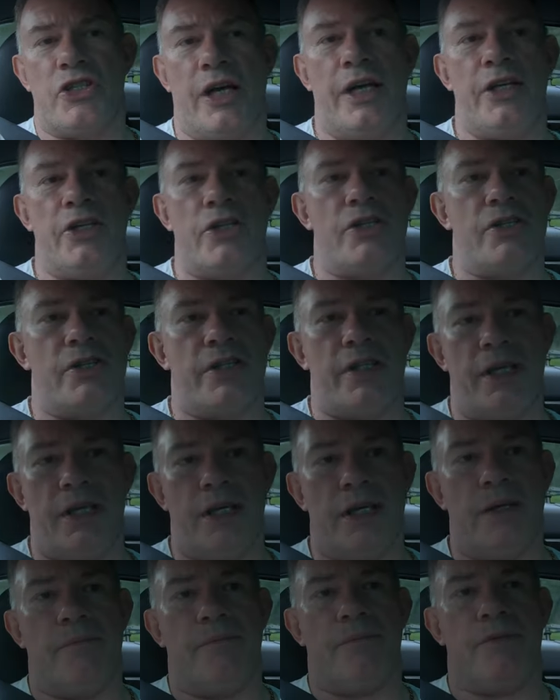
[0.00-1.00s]
changes the
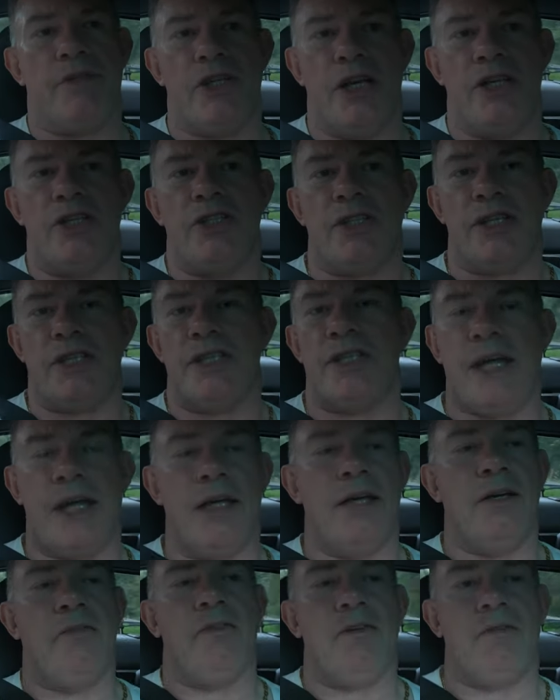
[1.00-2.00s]

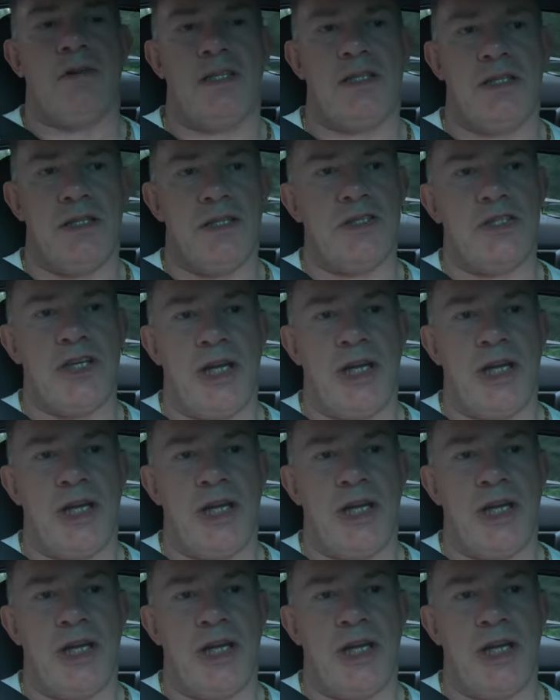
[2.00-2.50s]
state of the resonance